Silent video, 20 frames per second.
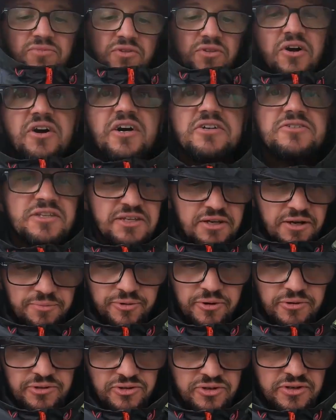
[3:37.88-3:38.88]
Nicely, I
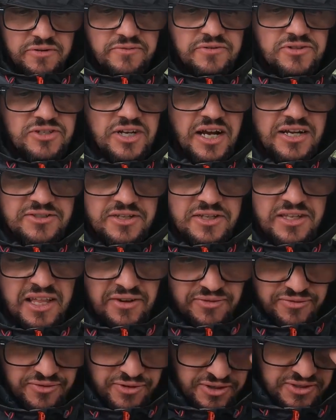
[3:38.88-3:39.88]
probably should have adjusted
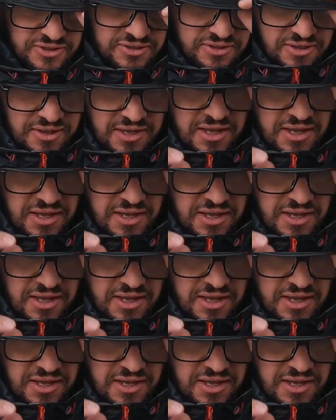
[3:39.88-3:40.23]
that first.